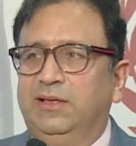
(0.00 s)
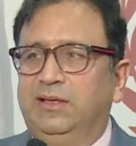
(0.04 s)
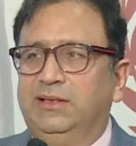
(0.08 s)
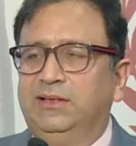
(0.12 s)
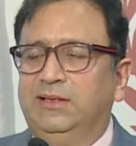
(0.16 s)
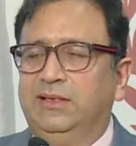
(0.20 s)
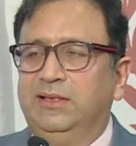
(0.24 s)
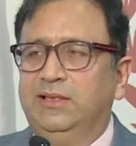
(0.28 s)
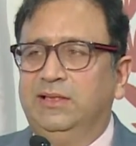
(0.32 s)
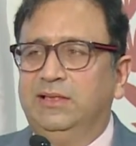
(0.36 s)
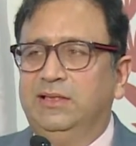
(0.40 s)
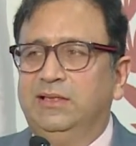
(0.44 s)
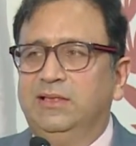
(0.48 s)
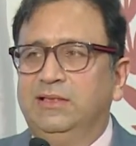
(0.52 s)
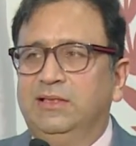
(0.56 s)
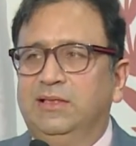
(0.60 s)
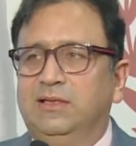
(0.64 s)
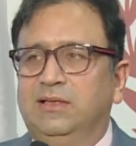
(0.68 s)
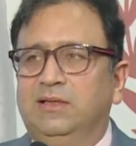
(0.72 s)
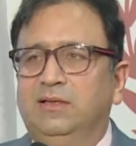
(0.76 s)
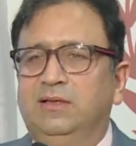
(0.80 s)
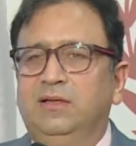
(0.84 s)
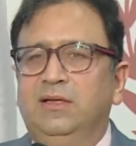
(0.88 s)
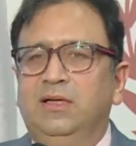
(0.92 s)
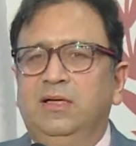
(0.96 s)
I think it is
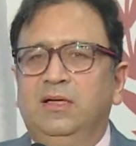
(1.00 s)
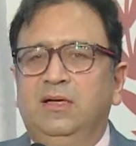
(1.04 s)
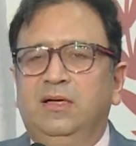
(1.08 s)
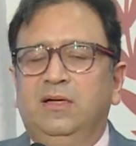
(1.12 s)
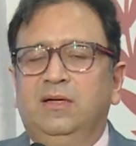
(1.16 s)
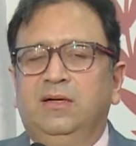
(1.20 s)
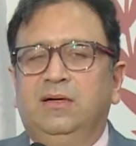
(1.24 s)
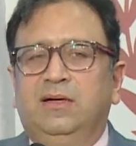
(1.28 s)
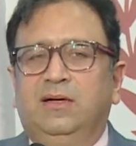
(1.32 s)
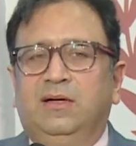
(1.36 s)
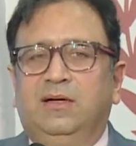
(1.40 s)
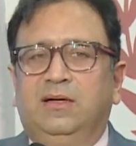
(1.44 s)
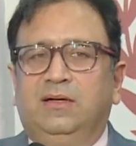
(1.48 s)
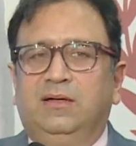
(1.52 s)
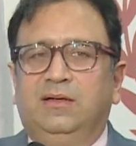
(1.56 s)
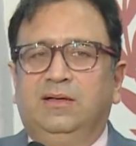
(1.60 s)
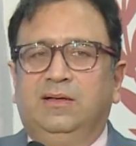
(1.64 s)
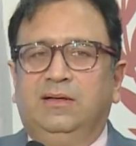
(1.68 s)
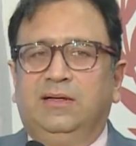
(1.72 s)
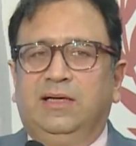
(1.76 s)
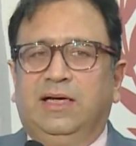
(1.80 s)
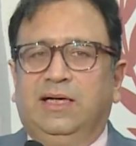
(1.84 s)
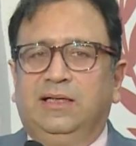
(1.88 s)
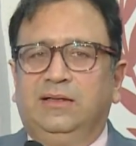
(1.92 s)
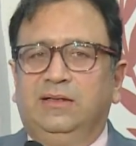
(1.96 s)
a
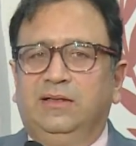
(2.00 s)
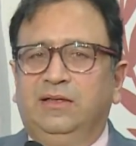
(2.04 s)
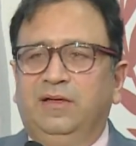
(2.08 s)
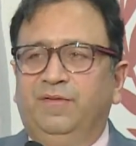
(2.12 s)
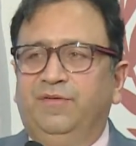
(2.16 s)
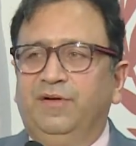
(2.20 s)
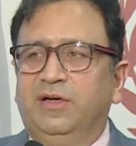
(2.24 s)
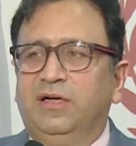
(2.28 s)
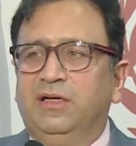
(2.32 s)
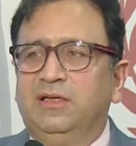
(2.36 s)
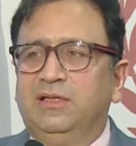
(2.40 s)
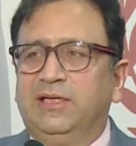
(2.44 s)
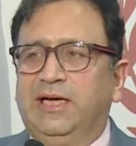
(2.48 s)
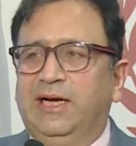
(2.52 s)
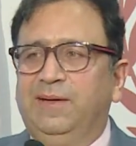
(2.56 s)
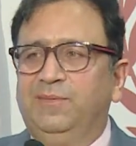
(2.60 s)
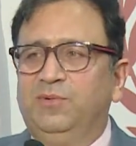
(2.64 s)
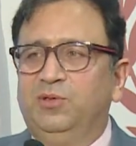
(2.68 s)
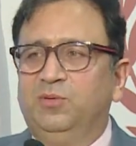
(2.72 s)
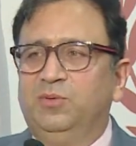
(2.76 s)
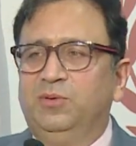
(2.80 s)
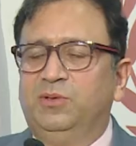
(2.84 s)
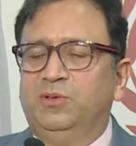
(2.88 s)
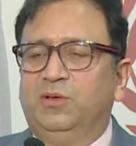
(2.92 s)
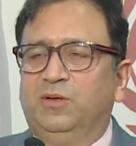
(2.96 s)
rather difficult time
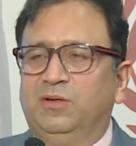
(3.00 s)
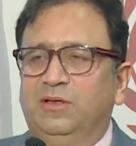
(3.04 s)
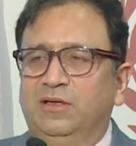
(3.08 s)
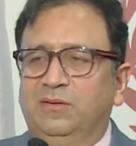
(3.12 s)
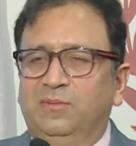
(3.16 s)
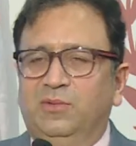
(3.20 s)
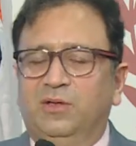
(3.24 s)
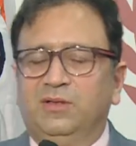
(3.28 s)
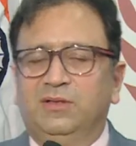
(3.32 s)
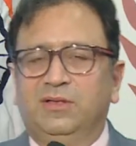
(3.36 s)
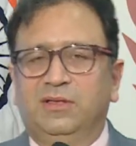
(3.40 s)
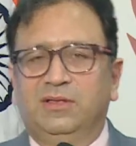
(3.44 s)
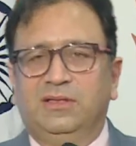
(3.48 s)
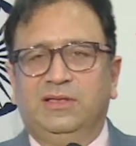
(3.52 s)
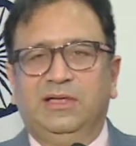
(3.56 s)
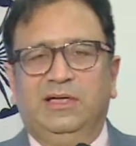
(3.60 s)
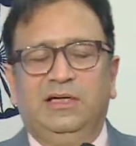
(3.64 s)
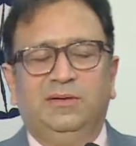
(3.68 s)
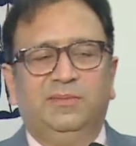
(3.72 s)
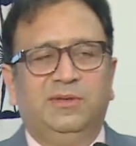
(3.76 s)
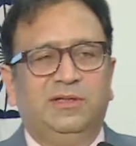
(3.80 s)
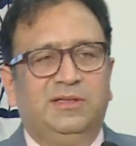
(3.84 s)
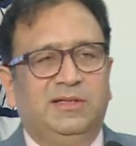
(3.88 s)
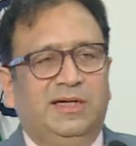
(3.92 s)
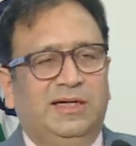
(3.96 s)
to be talking about
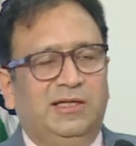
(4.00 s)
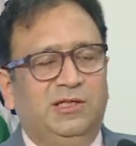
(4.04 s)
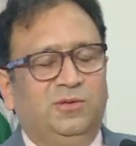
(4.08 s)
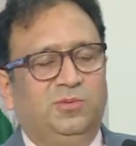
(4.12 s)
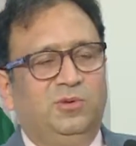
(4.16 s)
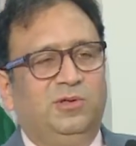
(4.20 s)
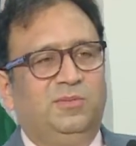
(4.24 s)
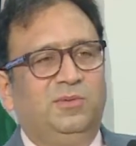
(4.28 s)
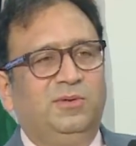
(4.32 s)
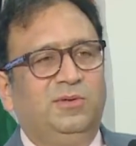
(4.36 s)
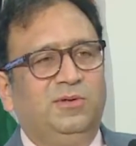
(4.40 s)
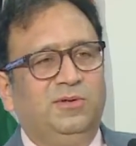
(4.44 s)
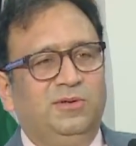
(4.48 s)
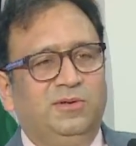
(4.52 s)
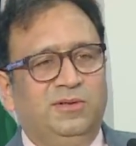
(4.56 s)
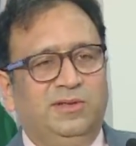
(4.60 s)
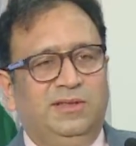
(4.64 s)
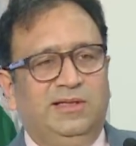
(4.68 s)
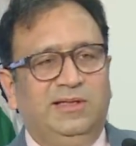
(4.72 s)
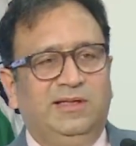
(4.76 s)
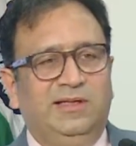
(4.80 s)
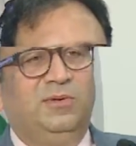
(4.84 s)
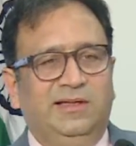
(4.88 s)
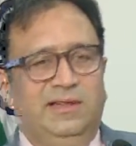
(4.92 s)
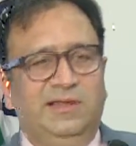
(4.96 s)
sustainable transport because of
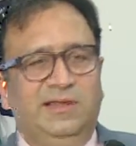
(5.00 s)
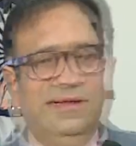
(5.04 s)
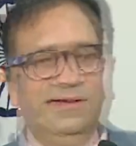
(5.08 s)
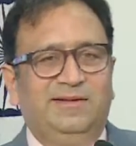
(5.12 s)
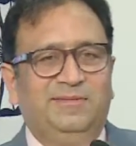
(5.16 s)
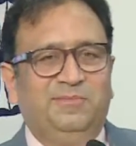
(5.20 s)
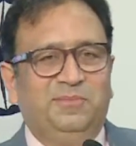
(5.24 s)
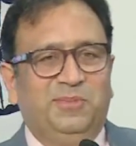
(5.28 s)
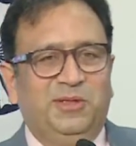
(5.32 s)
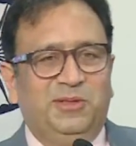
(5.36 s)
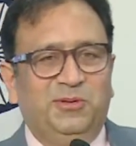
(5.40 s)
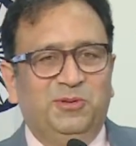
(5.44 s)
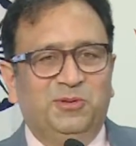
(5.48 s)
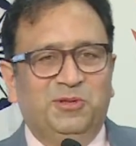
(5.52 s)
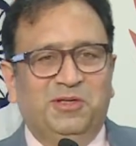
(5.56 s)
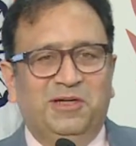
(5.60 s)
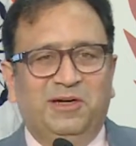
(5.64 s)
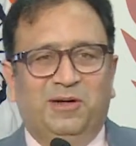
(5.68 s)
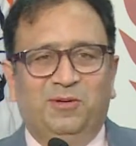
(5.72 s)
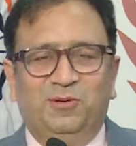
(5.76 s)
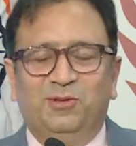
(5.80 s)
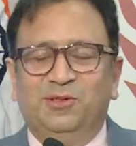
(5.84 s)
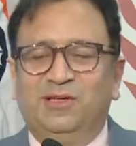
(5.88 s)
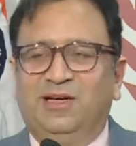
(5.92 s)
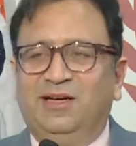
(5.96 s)
the pollution
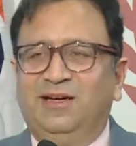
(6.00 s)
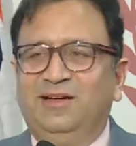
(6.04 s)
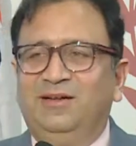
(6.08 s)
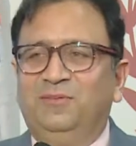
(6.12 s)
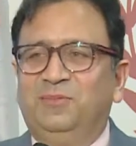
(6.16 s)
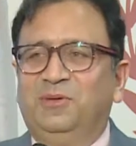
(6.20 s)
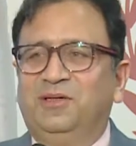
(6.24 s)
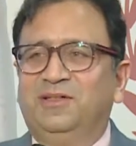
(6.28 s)
outside,